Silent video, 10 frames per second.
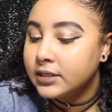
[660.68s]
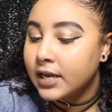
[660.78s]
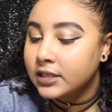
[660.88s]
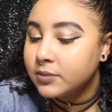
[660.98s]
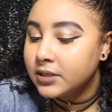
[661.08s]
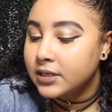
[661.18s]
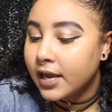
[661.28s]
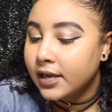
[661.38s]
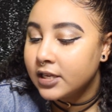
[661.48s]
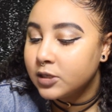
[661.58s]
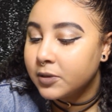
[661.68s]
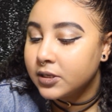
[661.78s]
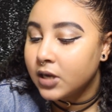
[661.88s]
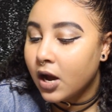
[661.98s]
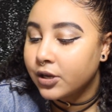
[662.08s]
he texts me saying he's
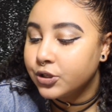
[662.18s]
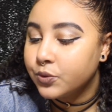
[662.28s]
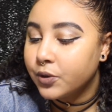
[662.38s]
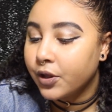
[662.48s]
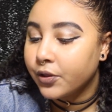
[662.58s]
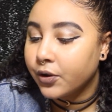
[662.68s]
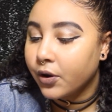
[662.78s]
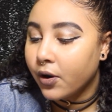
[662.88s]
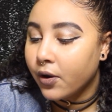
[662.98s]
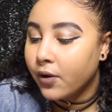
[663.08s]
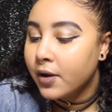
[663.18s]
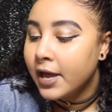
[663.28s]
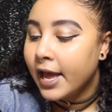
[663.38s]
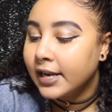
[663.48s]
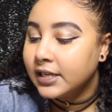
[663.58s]
been talking to another girl
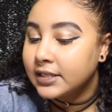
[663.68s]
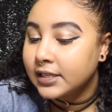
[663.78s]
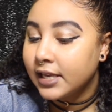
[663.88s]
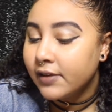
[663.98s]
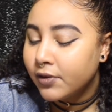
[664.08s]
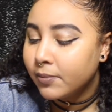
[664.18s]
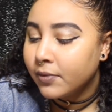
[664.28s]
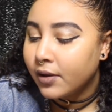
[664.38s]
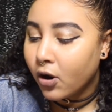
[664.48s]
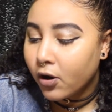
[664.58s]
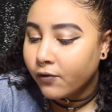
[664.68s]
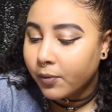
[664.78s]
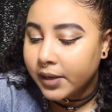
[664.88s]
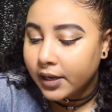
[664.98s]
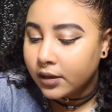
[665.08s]
and he's leaving her
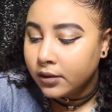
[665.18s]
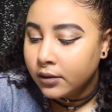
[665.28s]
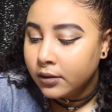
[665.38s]
for me